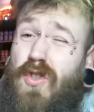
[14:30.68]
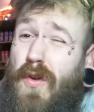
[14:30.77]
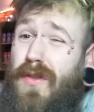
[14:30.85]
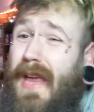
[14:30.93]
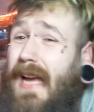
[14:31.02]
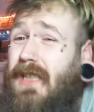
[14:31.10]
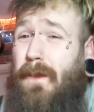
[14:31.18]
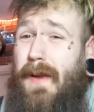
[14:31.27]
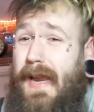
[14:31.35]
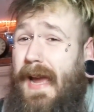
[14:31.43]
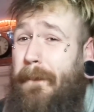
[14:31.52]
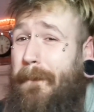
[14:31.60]
2000
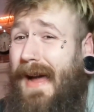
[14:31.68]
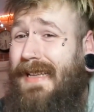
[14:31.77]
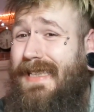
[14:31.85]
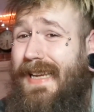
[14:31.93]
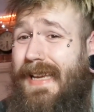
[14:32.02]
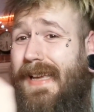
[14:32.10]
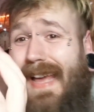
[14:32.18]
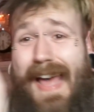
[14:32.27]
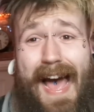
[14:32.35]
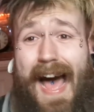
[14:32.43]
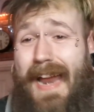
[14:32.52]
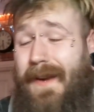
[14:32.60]
milliamp battery,
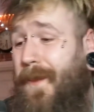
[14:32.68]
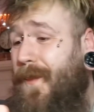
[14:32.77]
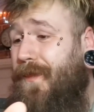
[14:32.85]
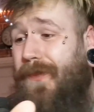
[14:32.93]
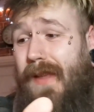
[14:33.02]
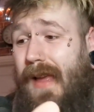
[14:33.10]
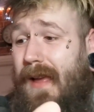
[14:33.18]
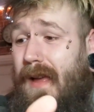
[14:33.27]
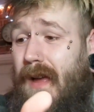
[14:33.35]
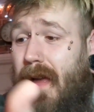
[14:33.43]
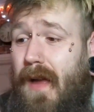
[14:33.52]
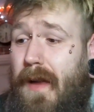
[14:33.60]
and
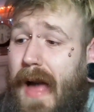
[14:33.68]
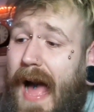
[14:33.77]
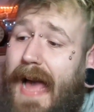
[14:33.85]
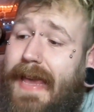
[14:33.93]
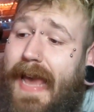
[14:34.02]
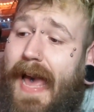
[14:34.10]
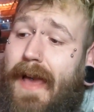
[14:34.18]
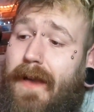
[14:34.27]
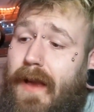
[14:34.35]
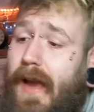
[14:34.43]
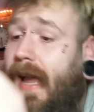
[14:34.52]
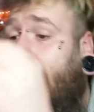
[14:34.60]

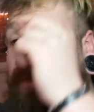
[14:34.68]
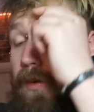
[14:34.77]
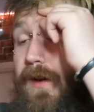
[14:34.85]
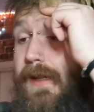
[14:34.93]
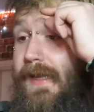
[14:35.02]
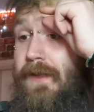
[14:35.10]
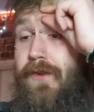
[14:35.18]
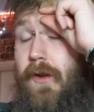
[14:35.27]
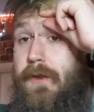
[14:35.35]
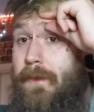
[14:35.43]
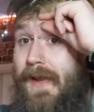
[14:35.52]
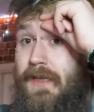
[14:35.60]
I've put it this
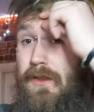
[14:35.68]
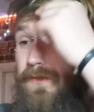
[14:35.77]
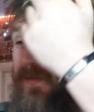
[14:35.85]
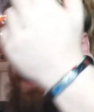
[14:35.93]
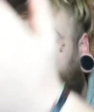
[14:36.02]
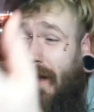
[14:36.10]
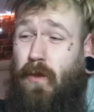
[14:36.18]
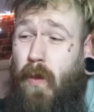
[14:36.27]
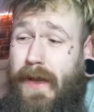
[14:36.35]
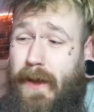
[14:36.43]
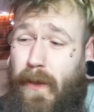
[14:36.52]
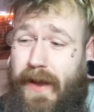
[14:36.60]
through its paces for the past
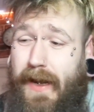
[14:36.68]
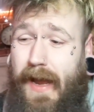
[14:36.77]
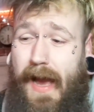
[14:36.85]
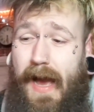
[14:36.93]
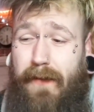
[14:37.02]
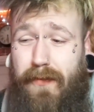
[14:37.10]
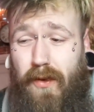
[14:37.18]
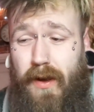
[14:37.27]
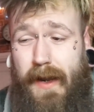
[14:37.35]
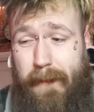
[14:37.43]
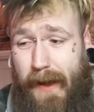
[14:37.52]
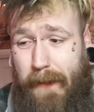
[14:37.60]
week and a half.
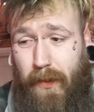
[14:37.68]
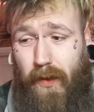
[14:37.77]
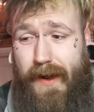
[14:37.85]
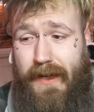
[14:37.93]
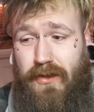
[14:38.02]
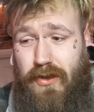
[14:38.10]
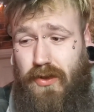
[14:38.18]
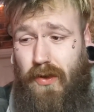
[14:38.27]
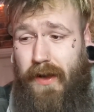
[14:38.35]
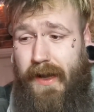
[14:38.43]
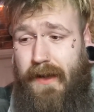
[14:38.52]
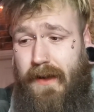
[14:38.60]
Luckily, my button hasn't
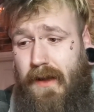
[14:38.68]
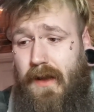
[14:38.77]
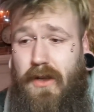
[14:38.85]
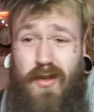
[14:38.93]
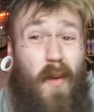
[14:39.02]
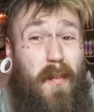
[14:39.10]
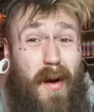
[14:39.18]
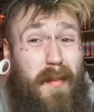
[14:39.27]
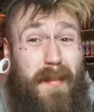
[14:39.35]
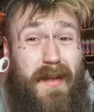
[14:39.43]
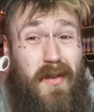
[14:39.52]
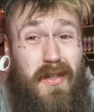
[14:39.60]
stuck in, so I
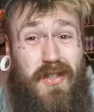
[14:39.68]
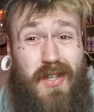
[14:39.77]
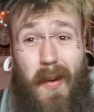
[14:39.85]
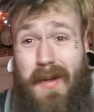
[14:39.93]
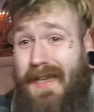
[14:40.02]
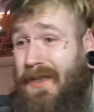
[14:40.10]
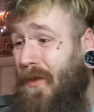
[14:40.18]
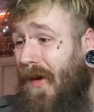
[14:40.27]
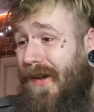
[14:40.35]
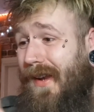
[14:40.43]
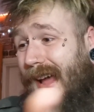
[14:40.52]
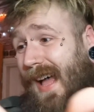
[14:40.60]
probably could have sold this
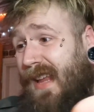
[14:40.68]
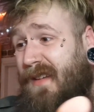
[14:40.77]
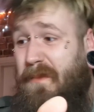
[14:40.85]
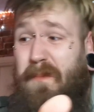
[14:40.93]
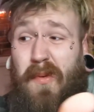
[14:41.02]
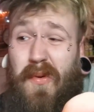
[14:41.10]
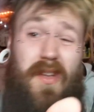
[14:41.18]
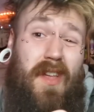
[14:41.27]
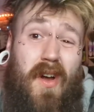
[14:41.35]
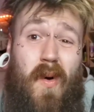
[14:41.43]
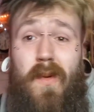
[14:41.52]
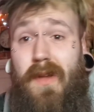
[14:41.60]
one. But
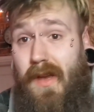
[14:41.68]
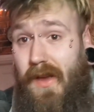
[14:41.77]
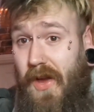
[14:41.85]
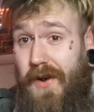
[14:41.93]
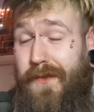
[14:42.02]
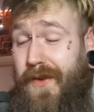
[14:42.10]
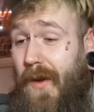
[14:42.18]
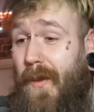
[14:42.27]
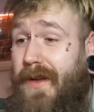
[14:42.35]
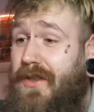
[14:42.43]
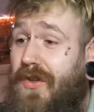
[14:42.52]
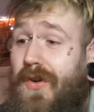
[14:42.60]
you know, the
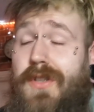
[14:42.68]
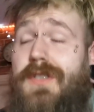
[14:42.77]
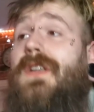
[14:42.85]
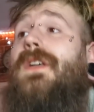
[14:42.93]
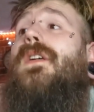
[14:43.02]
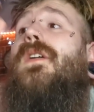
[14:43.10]
review is good.